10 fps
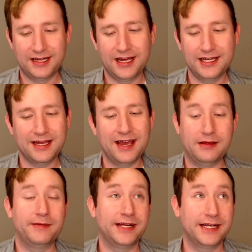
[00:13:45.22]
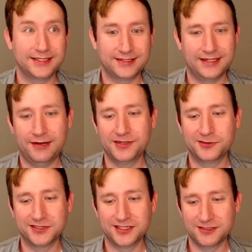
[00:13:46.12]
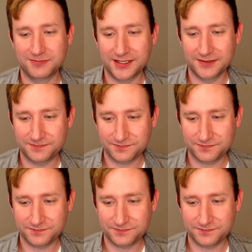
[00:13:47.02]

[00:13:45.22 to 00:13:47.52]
I mean I guess that would be cool too, but